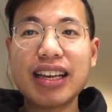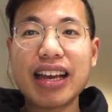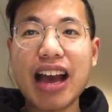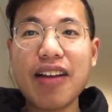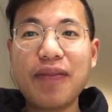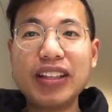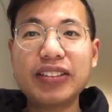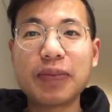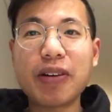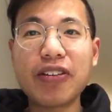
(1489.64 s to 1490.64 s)
I've been
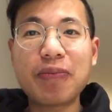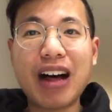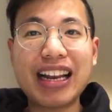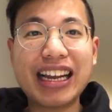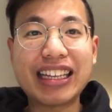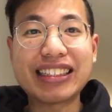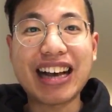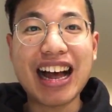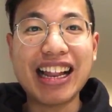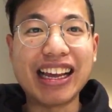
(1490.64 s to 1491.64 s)
to both Bali and
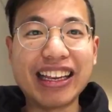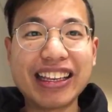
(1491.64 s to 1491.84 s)
Thailand.